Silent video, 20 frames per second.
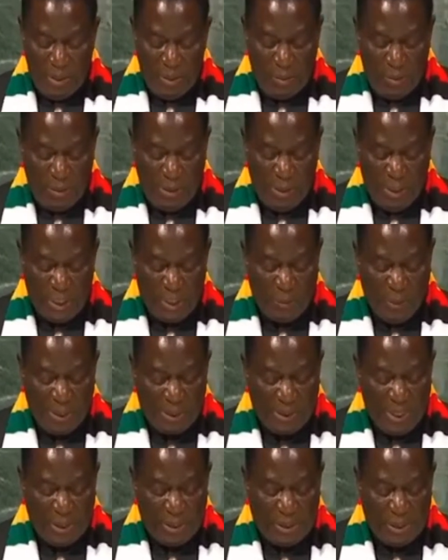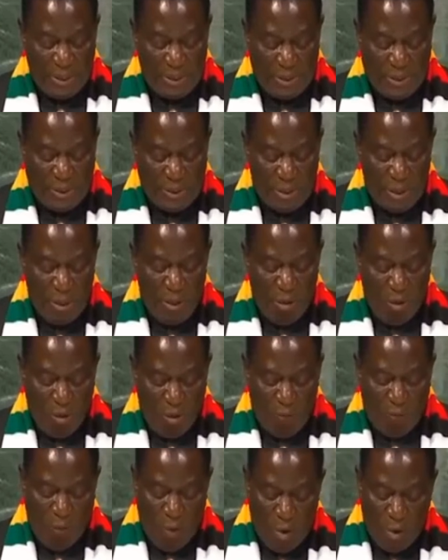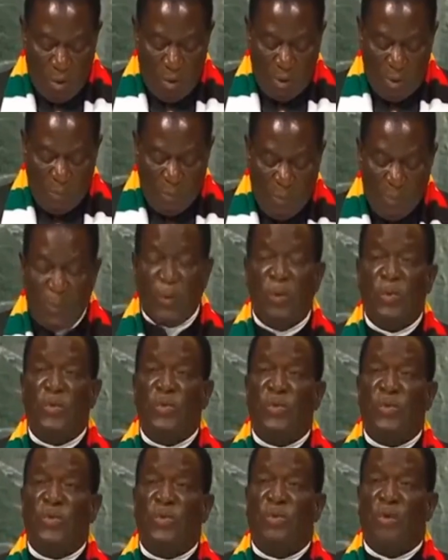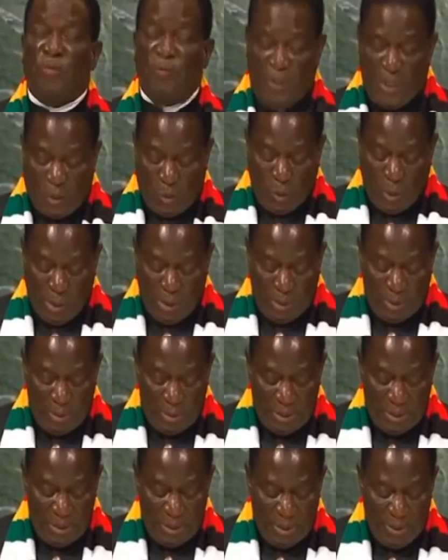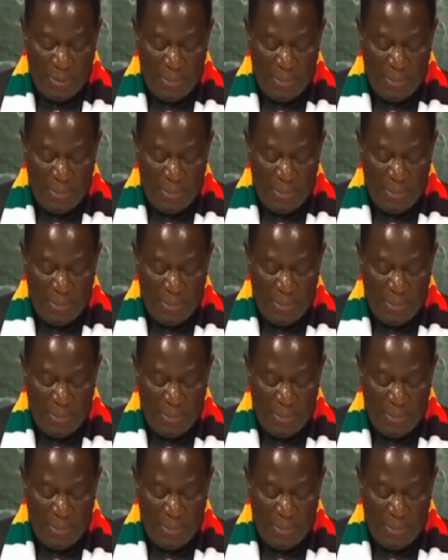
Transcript: to the expectations of all the peoples of this world.